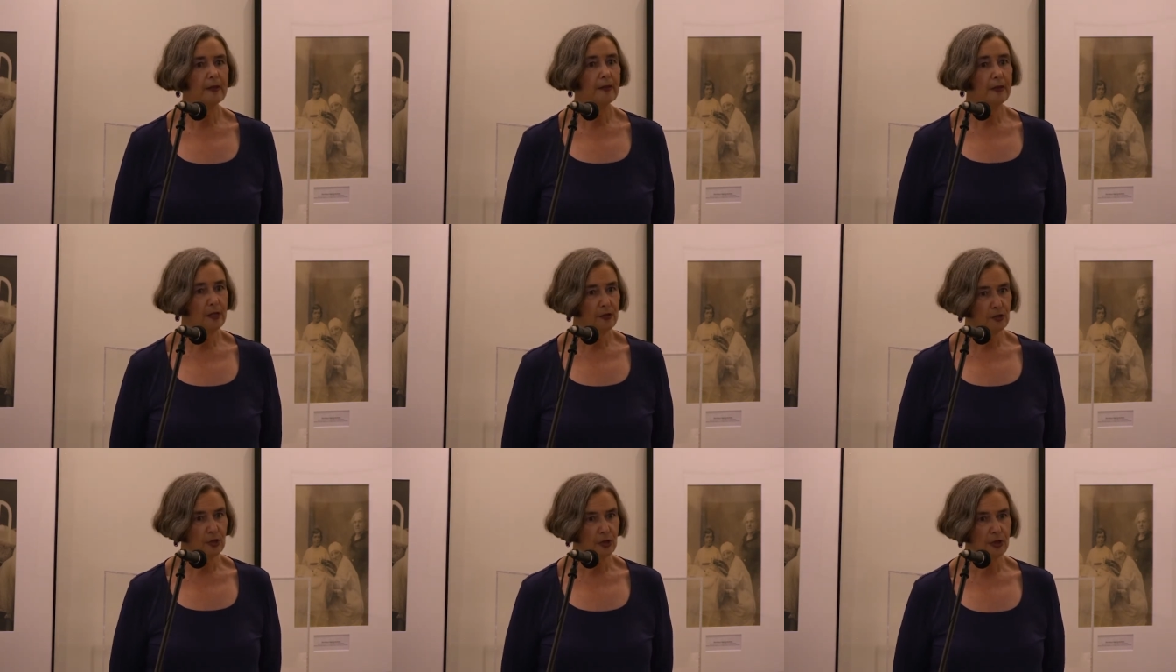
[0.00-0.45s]

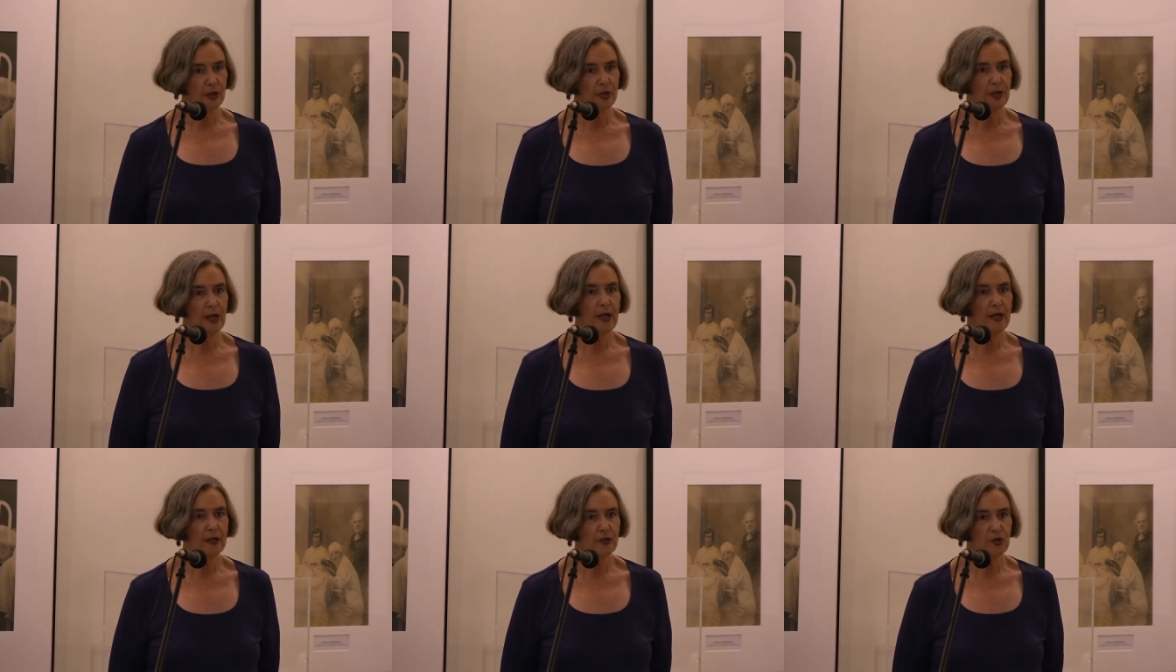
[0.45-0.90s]
There's a
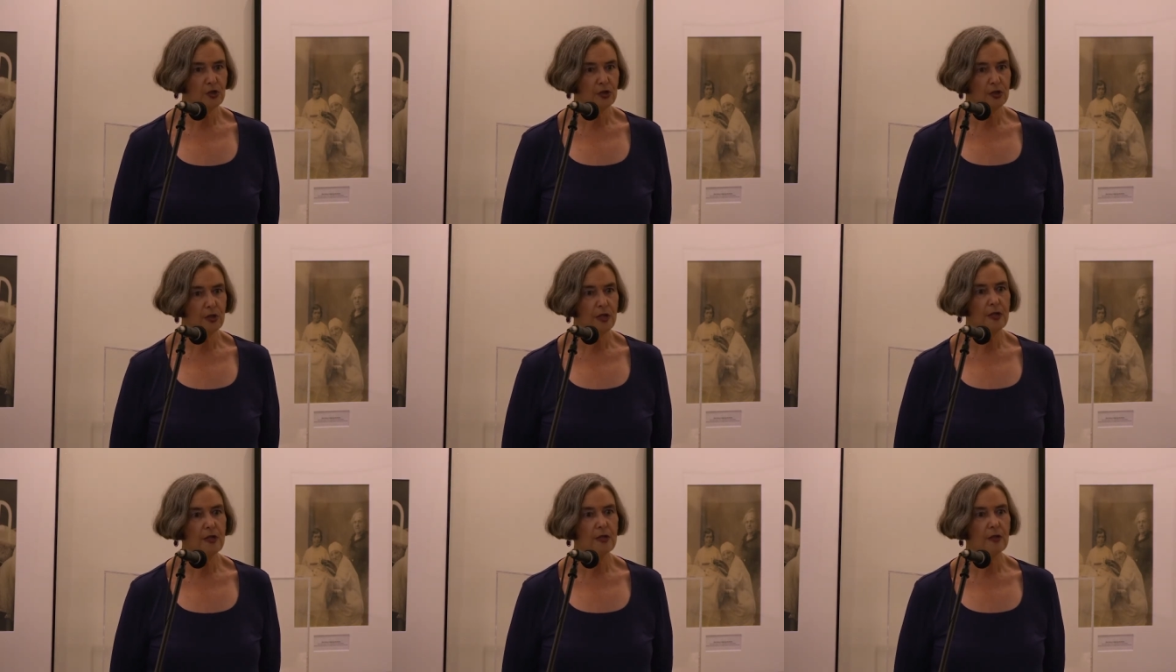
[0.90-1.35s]

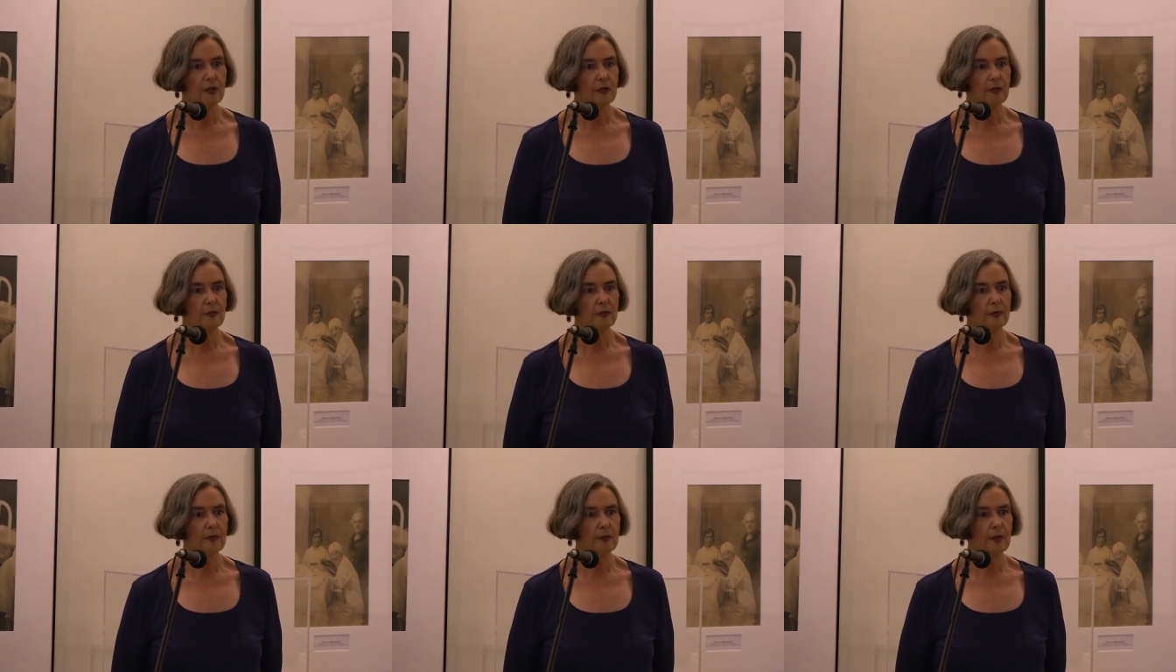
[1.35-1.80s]
connection
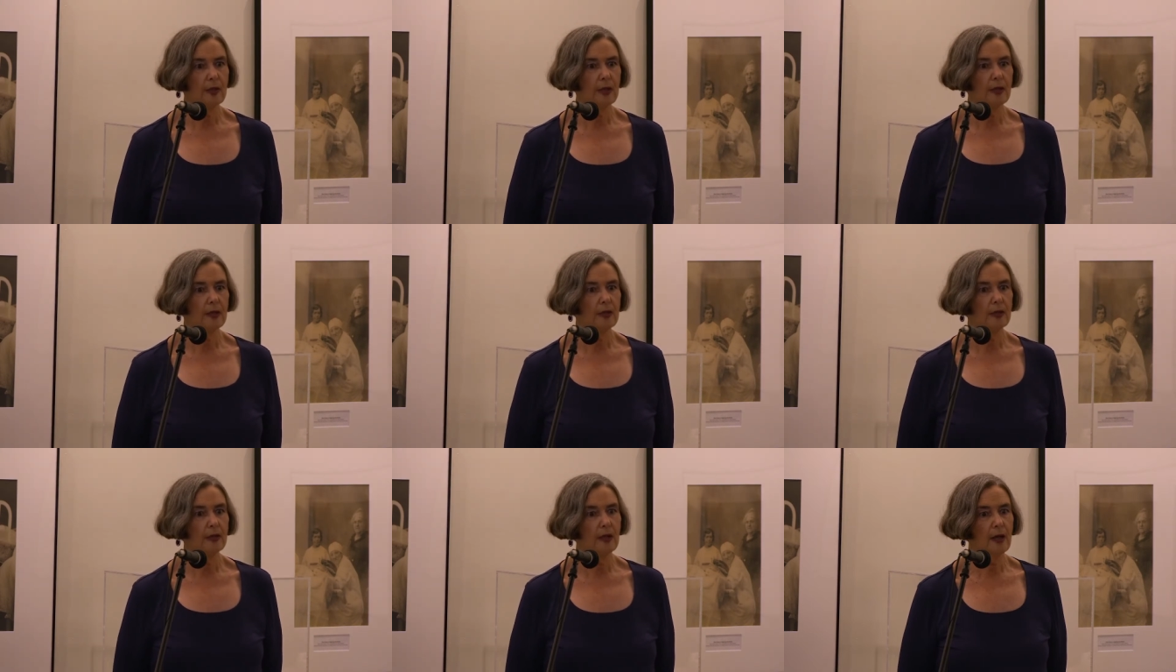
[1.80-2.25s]
here
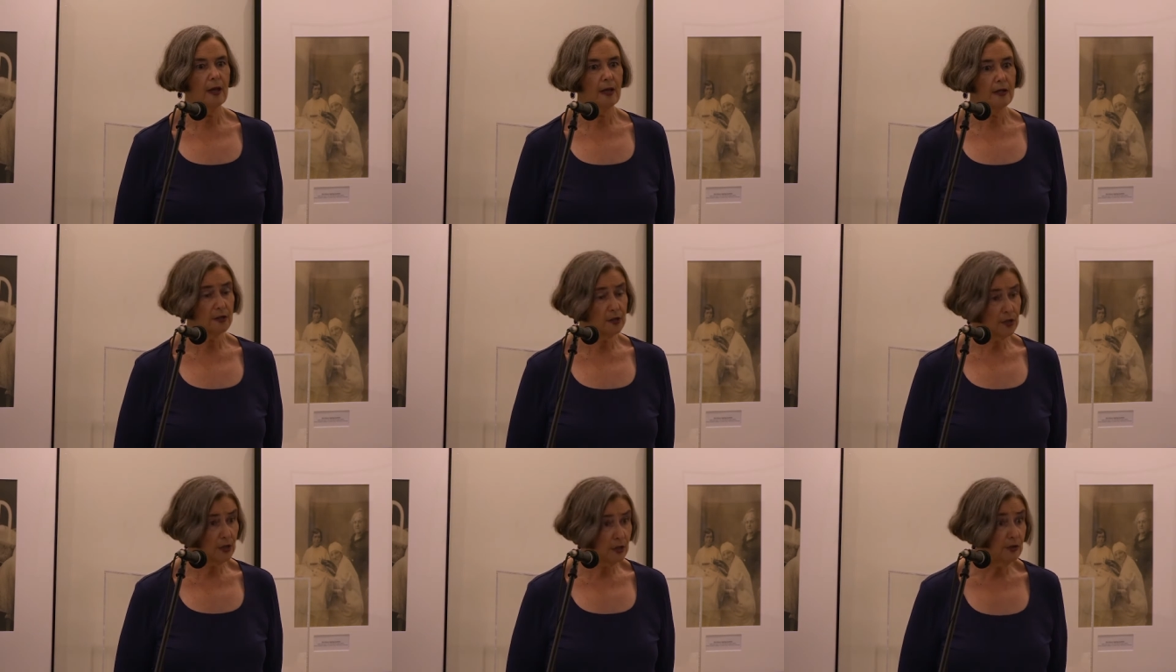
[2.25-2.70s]
that in
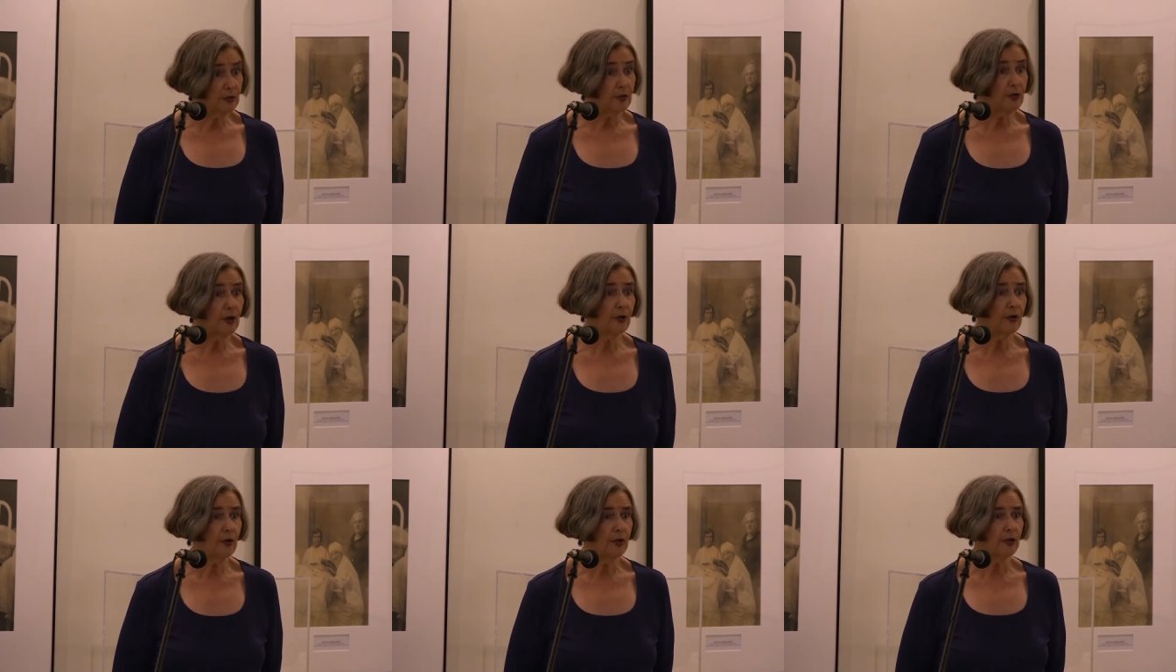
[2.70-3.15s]

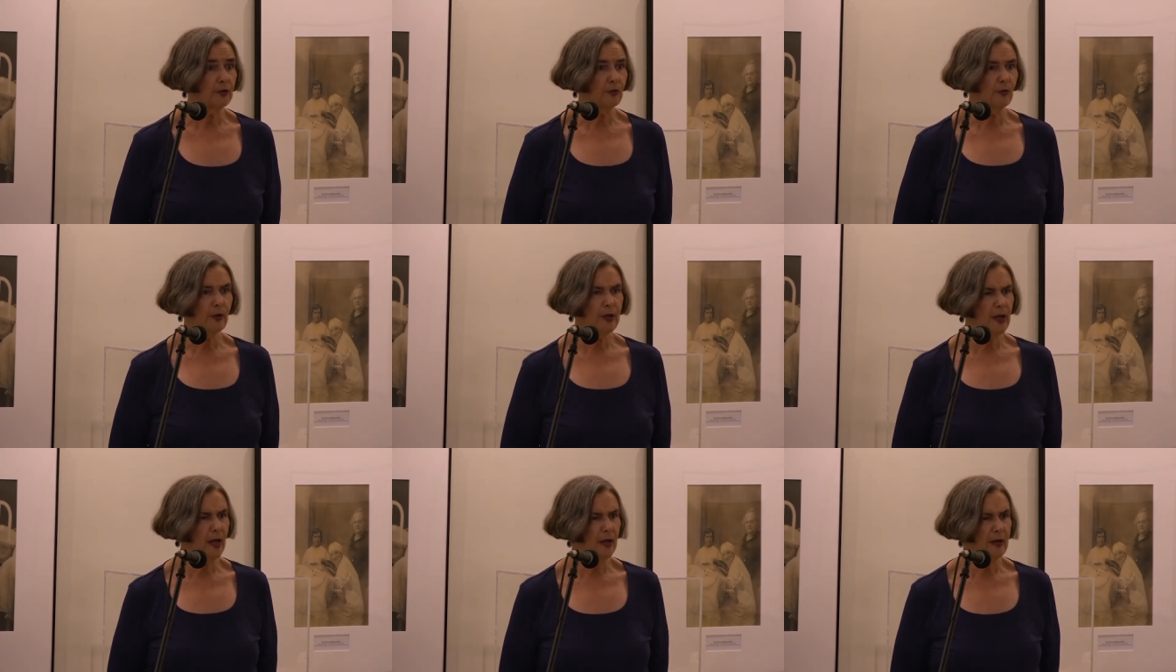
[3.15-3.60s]

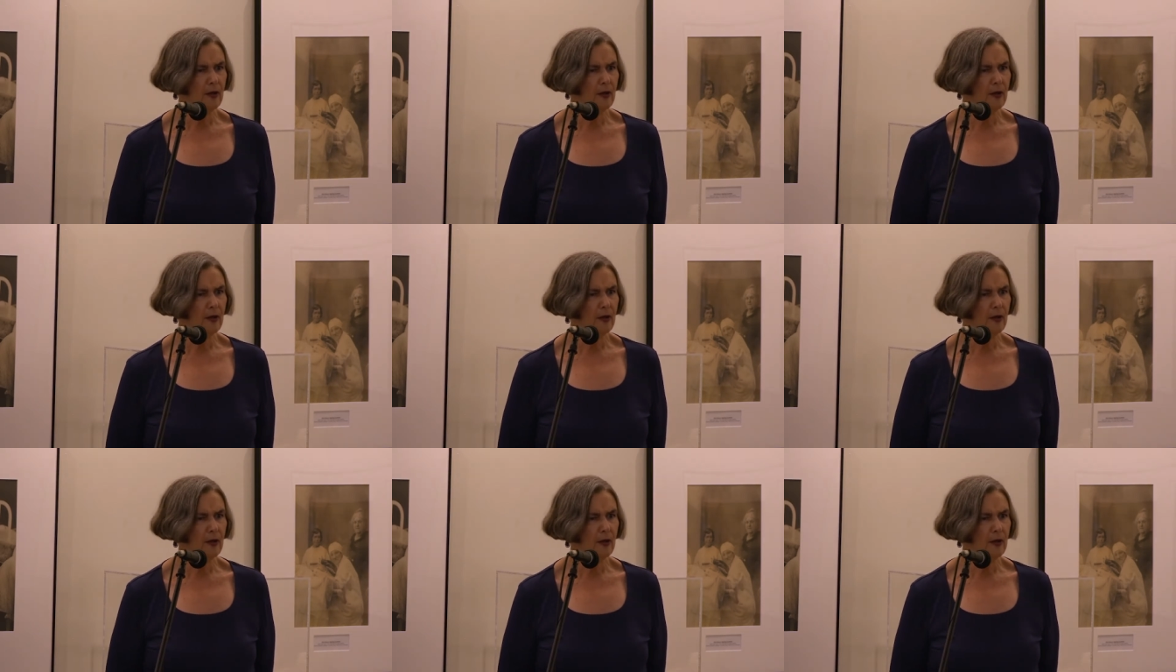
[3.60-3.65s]
1933,